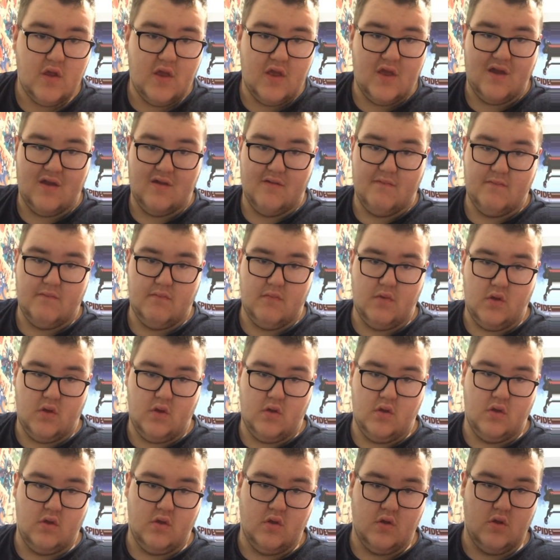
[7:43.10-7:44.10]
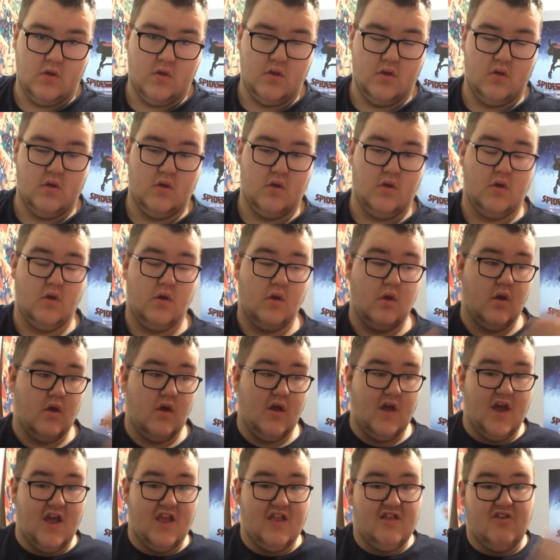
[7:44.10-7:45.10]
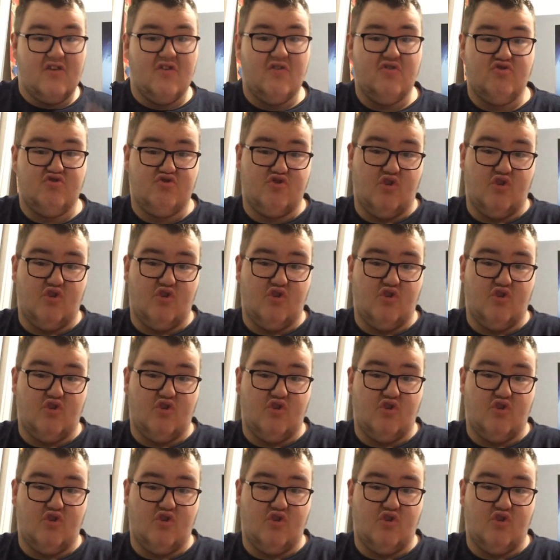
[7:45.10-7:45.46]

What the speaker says: Yeah. It's a little